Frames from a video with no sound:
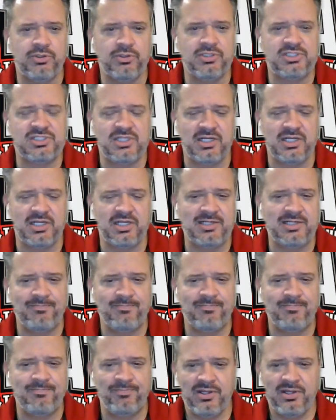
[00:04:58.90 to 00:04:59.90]
sled.
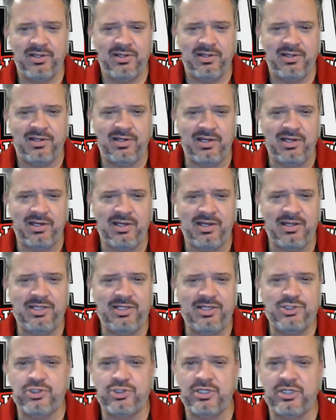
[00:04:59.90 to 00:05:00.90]
And
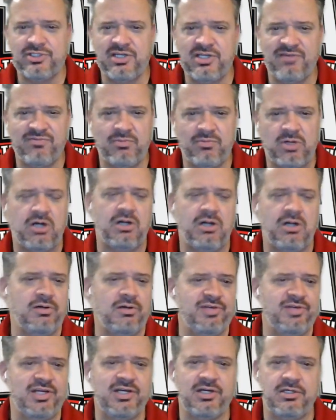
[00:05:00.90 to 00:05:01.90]
these trucks come from all
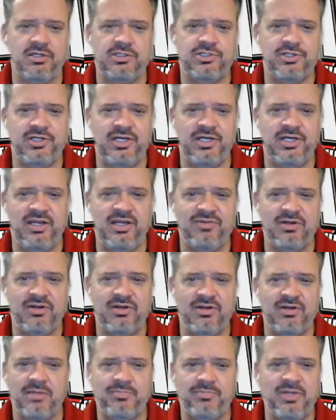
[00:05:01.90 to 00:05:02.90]
over the country and even
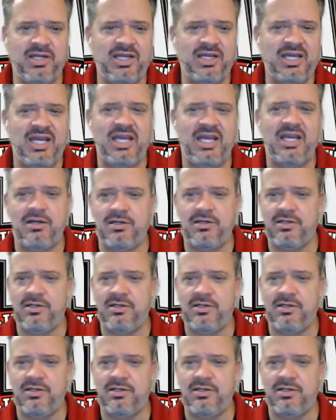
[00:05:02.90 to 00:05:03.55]
up in Canada.